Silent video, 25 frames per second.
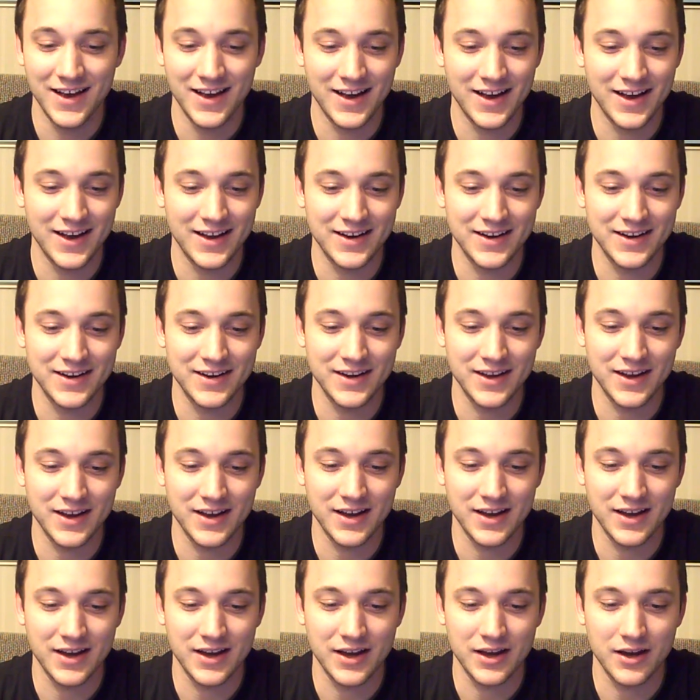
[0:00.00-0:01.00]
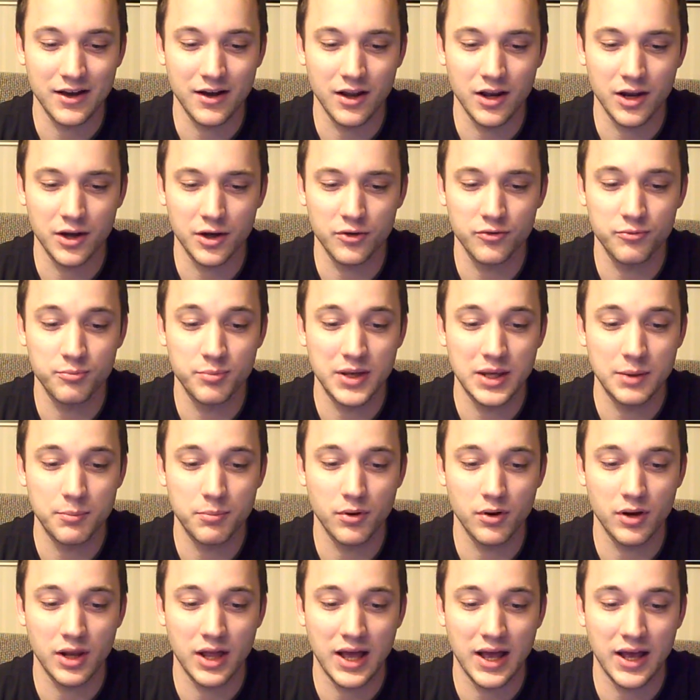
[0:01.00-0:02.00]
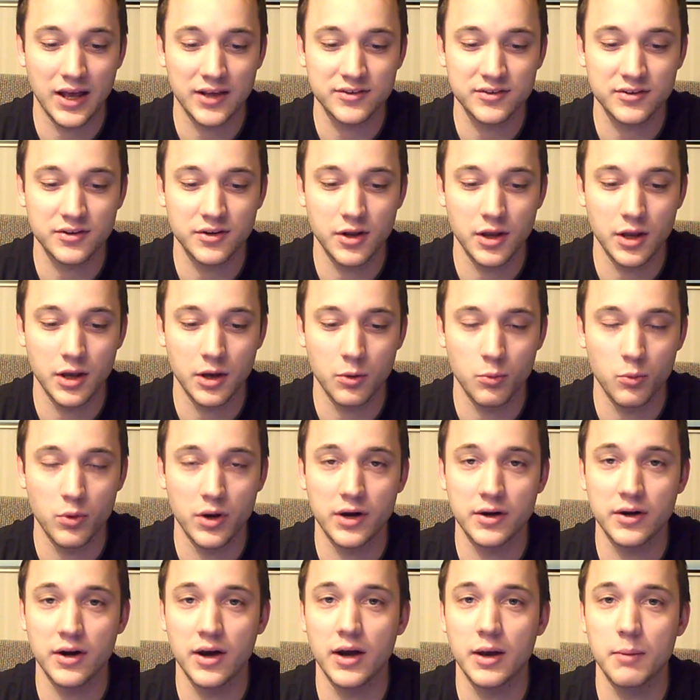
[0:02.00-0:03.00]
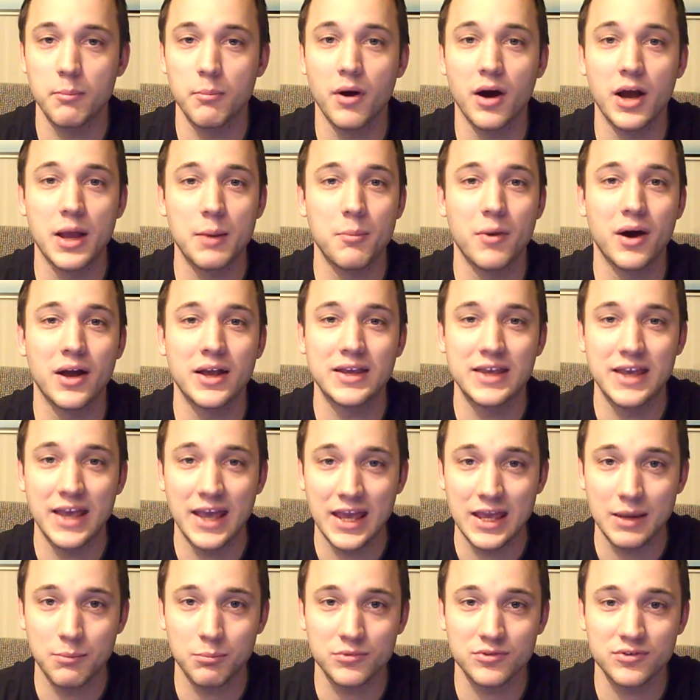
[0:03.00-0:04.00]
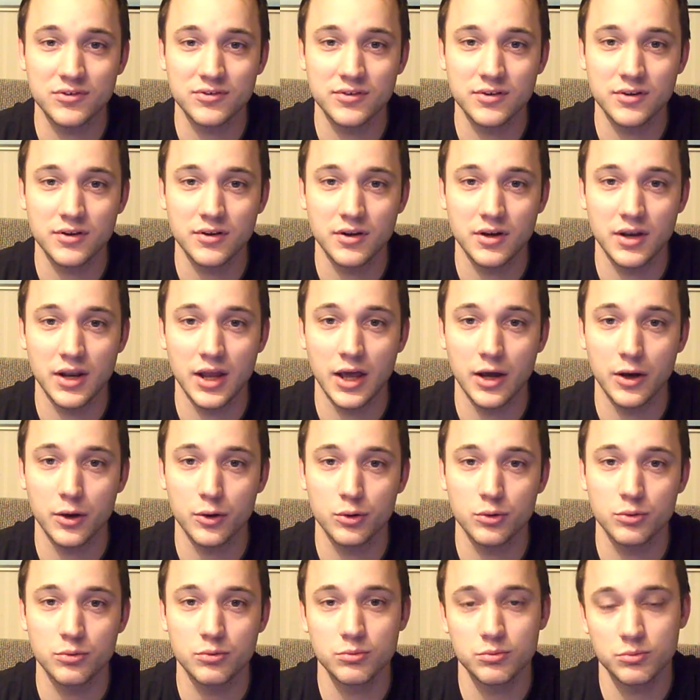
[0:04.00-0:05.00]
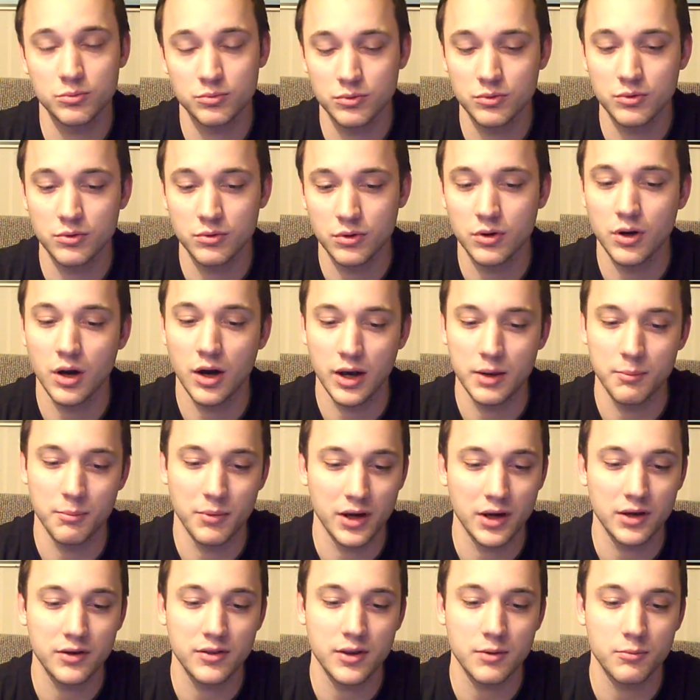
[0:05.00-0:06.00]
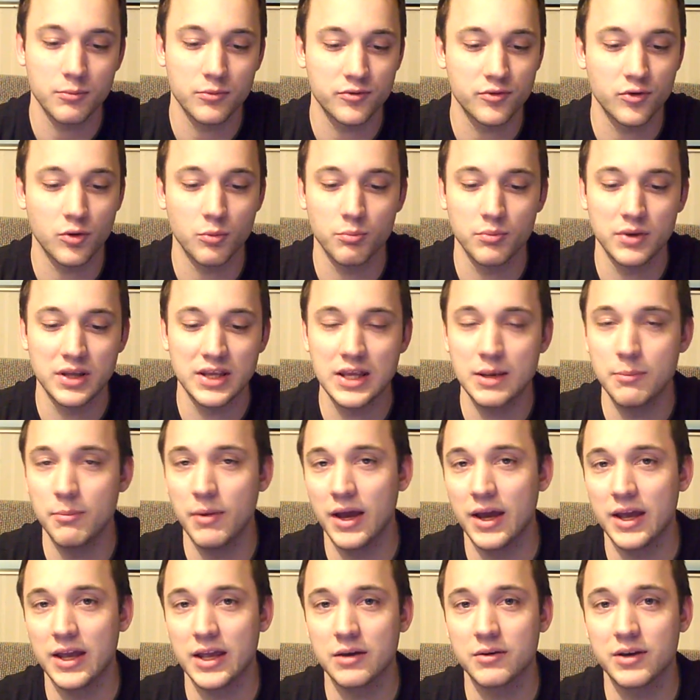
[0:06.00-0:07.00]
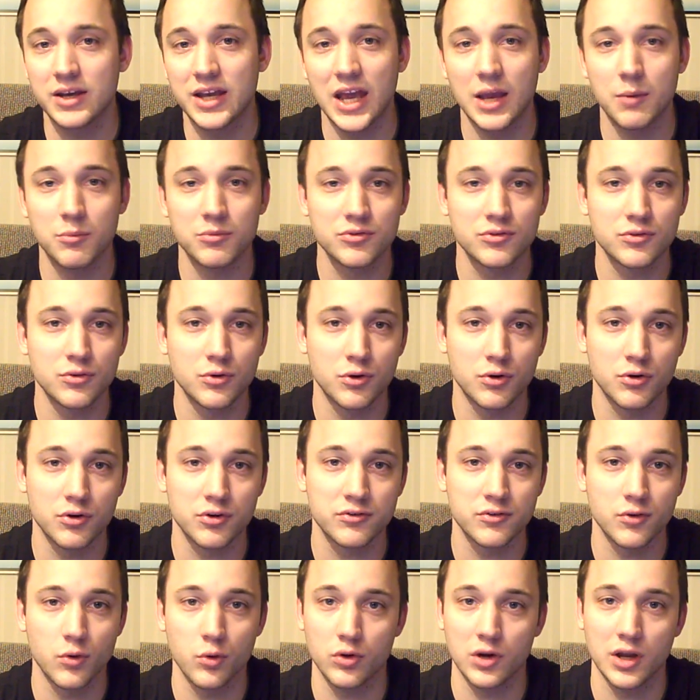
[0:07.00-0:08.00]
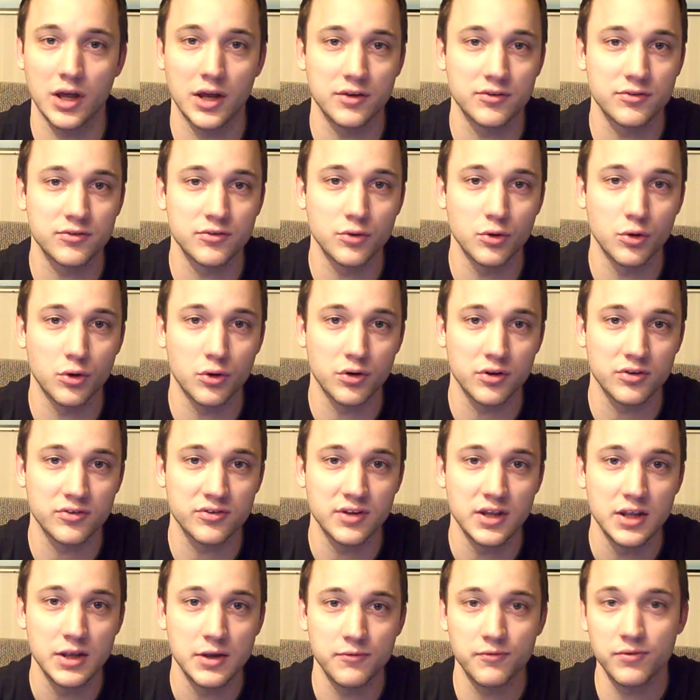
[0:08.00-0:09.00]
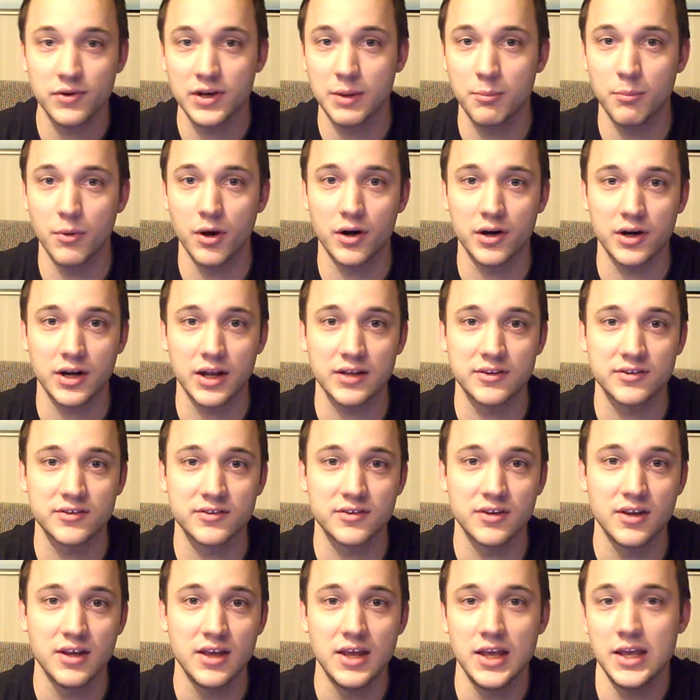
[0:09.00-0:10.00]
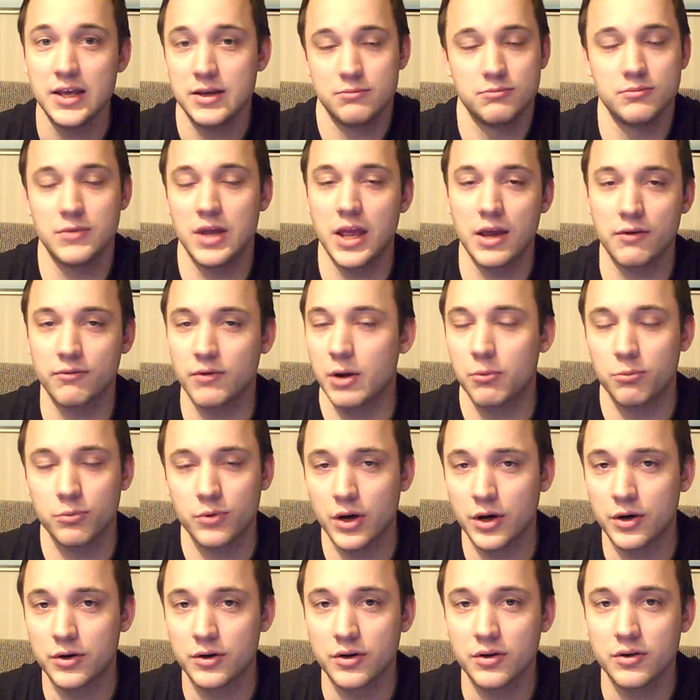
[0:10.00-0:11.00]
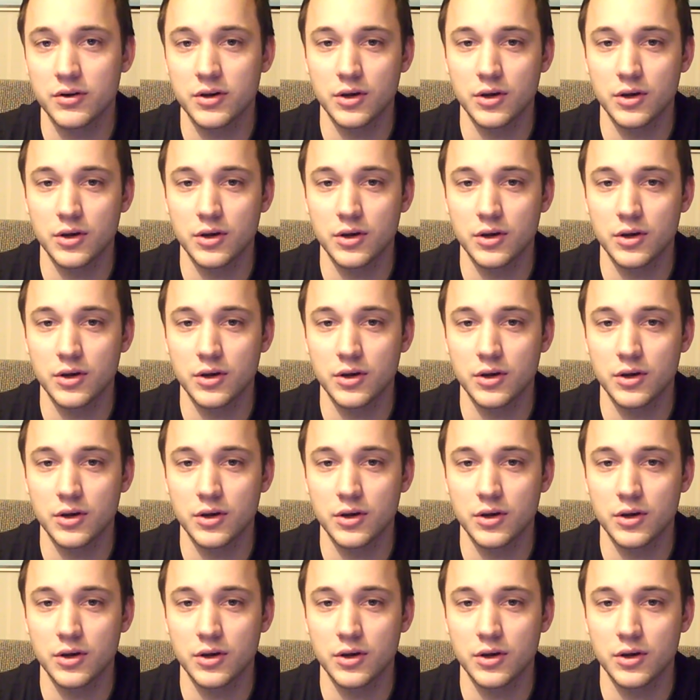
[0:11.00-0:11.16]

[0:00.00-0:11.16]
And a lot of people asked where I buy my games. Now, I buy them from eBay, game stores, online stores, flea markets, everywhere.